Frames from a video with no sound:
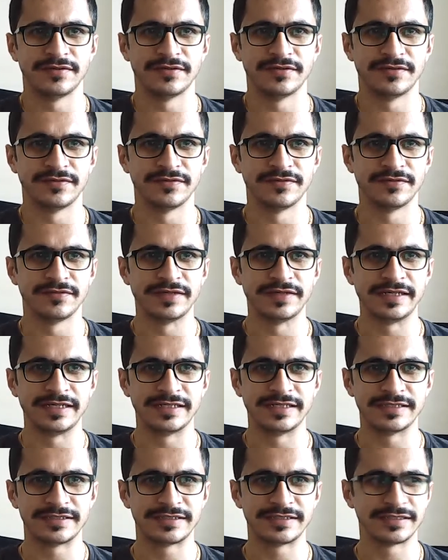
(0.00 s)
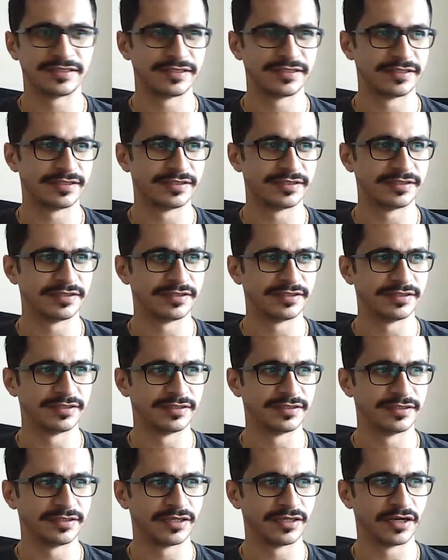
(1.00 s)
various
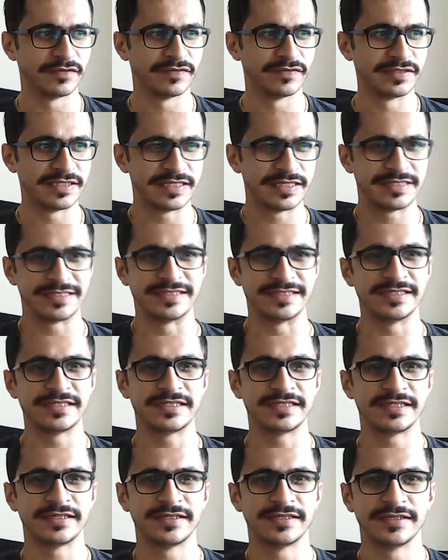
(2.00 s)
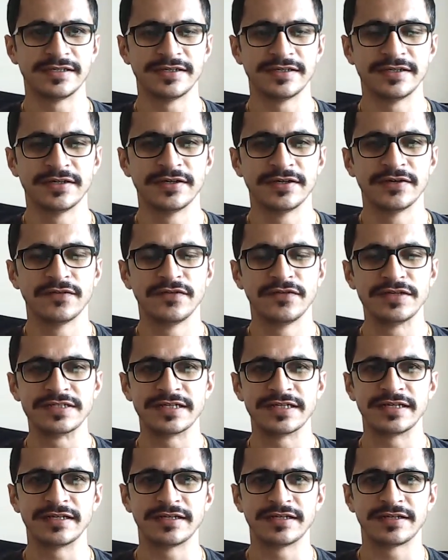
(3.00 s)
conversations, we
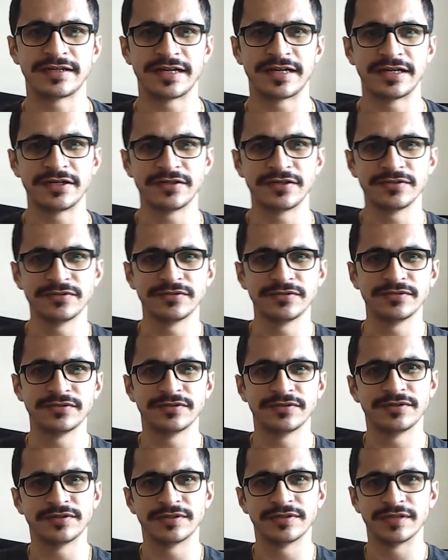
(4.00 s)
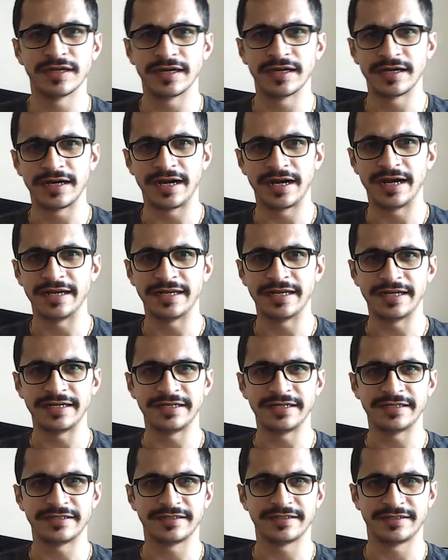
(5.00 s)
shall try to highlight
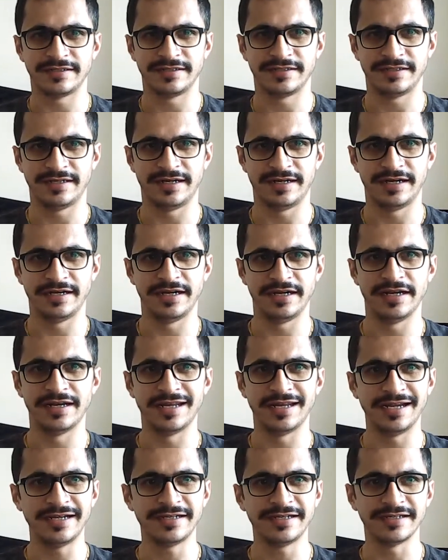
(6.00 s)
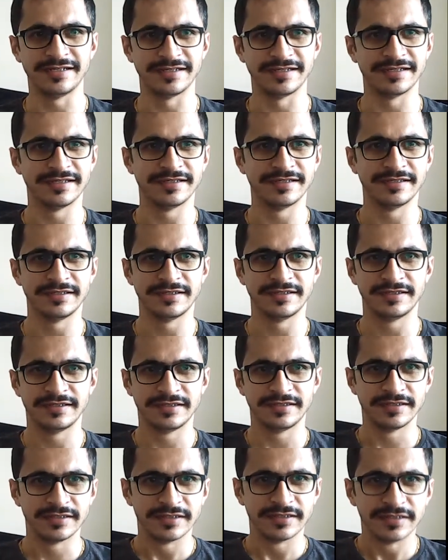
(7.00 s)
and enlighten
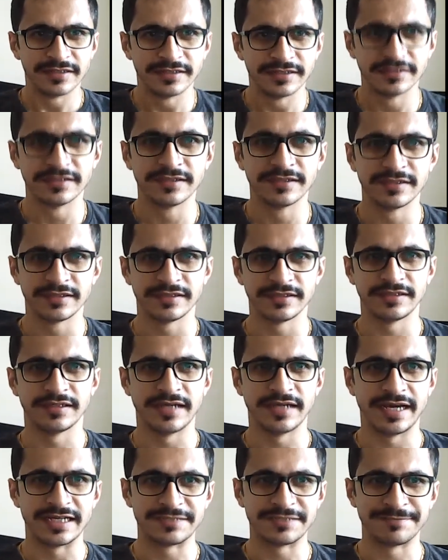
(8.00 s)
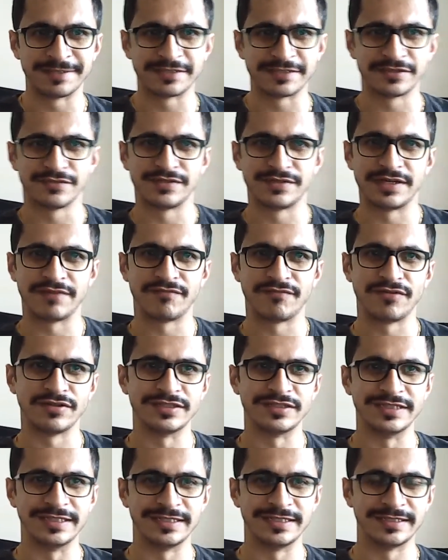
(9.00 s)
the aspects of graphology.